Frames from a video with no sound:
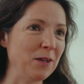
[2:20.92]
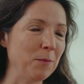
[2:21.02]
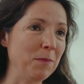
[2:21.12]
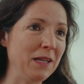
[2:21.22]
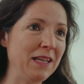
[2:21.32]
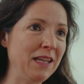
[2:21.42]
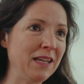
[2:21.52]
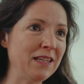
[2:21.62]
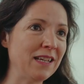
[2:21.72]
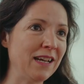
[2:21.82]

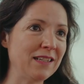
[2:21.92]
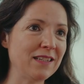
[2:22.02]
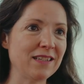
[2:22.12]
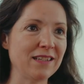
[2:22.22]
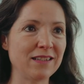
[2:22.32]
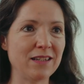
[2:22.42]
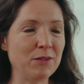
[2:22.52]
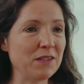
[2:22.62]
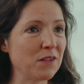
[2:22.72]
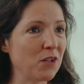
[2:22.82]
meaning that
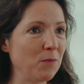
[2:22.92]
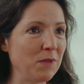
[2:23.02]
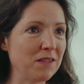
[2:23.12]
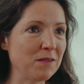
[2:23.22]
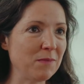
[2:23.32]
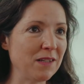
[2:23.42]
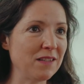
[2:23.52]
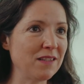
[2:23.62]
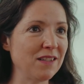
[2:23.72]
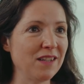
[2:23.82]
there is a
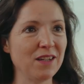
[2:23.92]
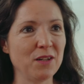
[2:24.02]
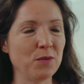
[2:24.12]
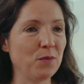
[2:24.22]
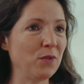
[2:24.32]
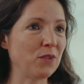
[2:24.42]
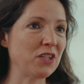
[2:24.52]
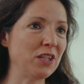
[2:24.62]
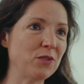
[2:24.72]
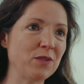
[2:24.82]
commitment for
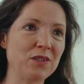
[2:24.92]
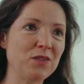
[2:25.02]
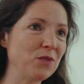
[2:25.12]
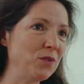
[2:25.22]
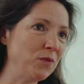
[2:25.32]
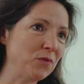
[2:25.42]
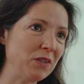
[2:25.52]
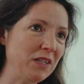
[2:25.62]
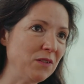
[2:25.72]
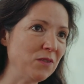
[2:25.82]
children to go
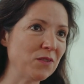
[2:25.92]
freely to